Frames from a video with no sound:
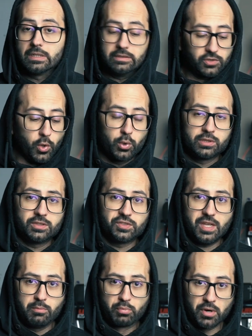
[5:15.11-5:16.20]
It's going to
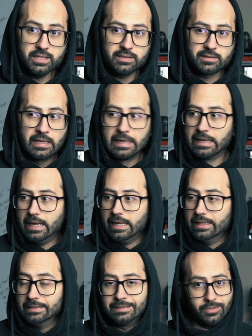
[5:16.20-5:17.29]
stay bright
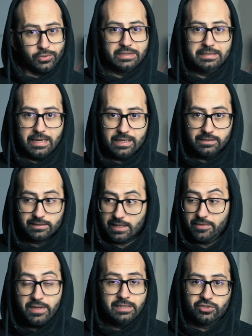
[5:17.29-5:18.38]
until it dies,
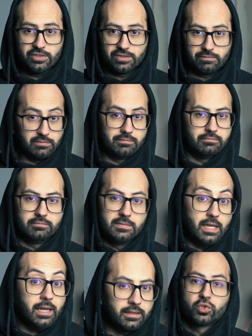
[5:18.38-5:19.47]
and then it's just dead.